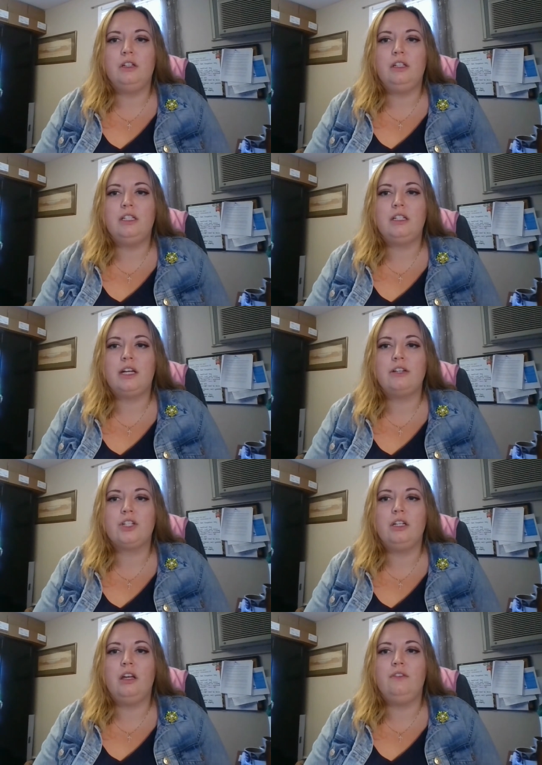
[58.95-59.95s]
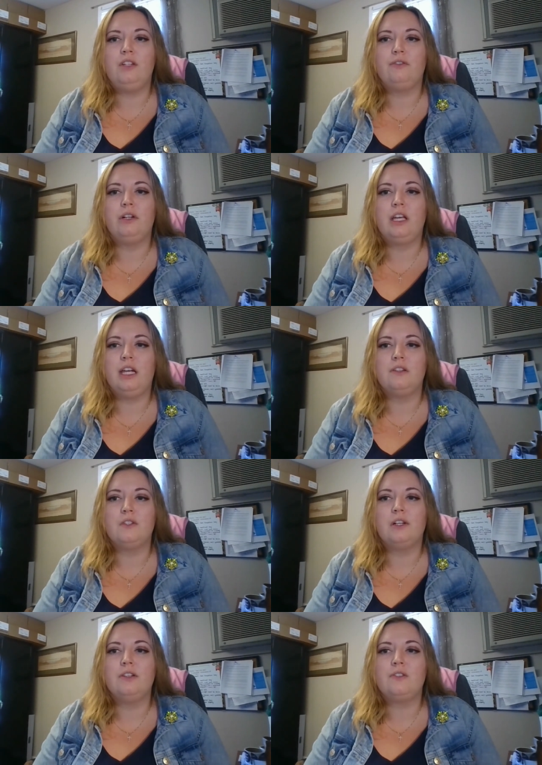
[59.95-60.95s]
early detection of different
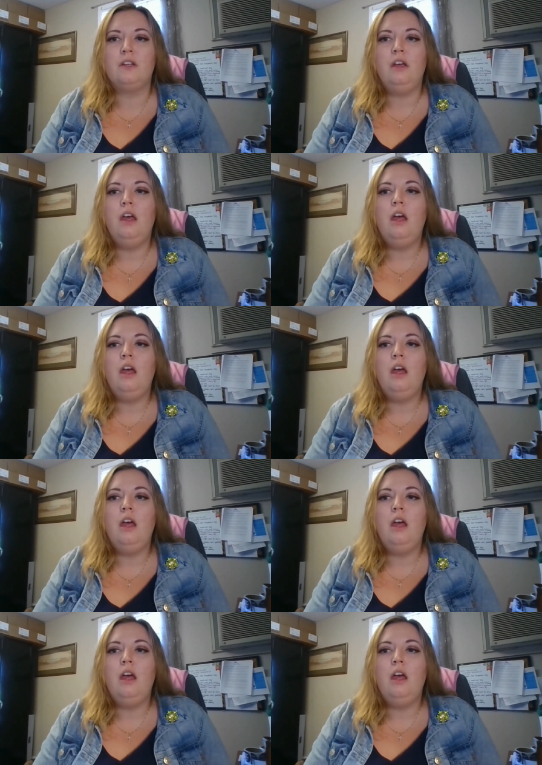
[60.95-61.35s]
cancers,